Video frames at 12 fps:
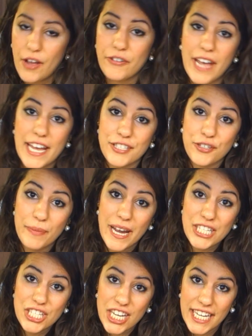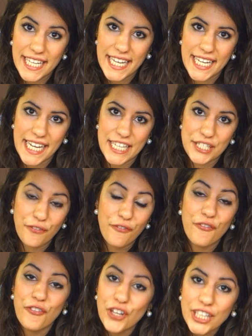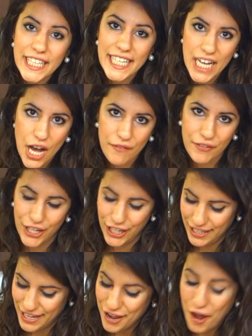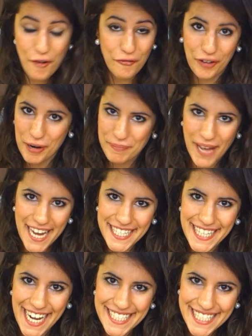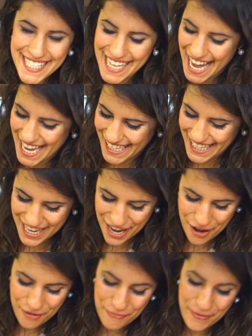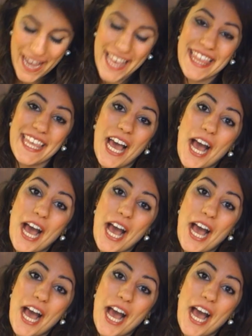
Okay, so my chicken is fully covered from back side to side with